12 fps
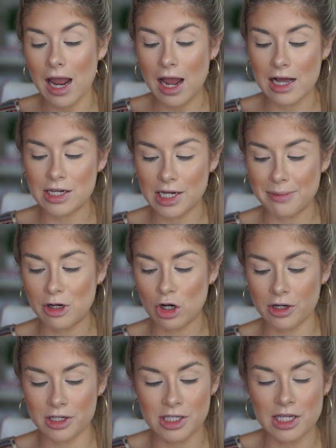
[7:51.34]
And I mean,
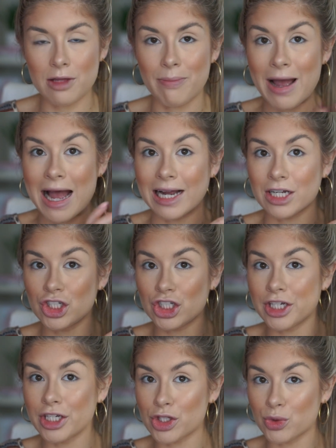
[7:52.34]
honestly, the
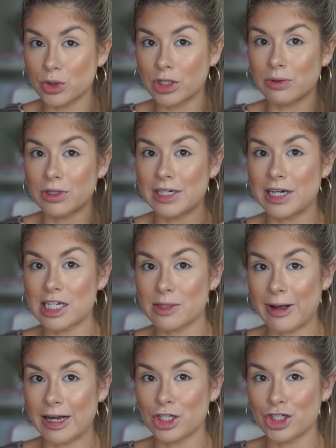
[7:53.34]
packaging is really, really nice
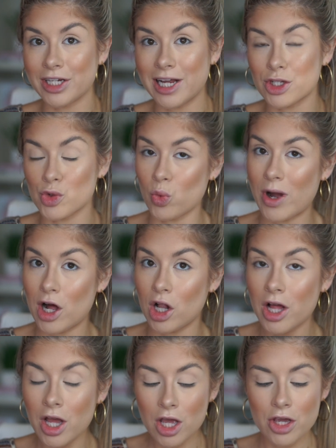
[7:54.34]
packaging as
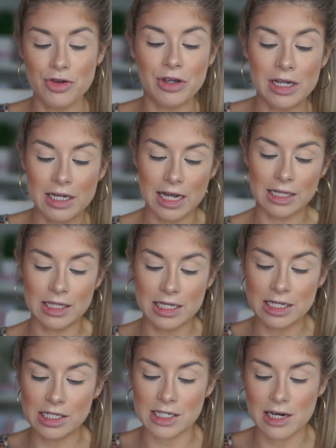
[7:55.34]
well. You can get
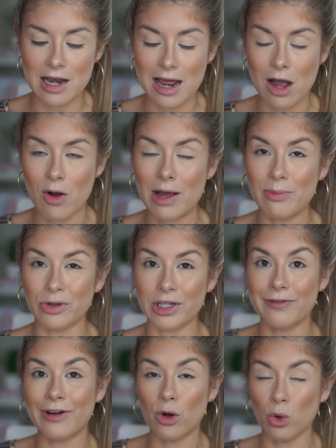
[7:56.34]
these now, I
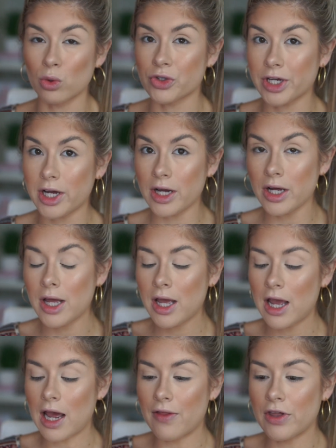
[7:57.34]
believe, at Ulta,
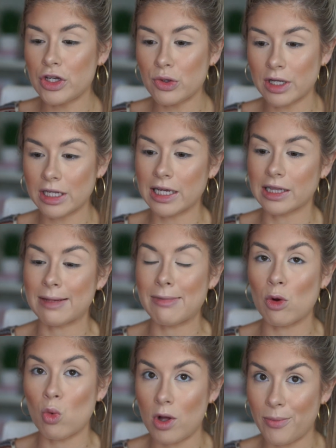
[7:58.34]
and then you can get them
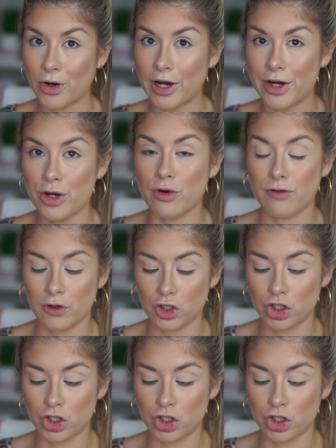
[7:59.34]
at Walmart, I know for